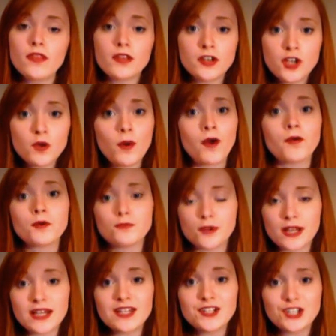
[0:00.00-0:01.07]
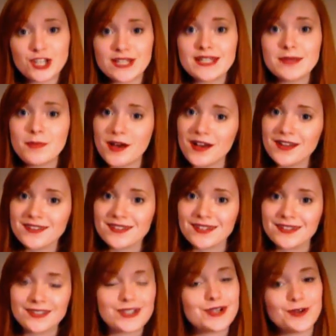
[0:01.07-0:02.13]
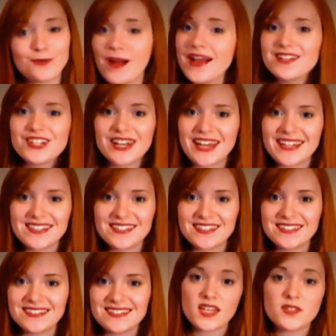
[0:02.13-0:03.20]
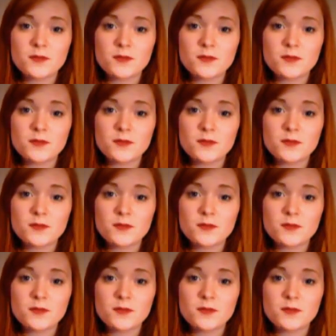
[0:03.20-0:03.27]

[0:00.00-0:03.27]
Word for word: then you are a really shitty person. Congratulations.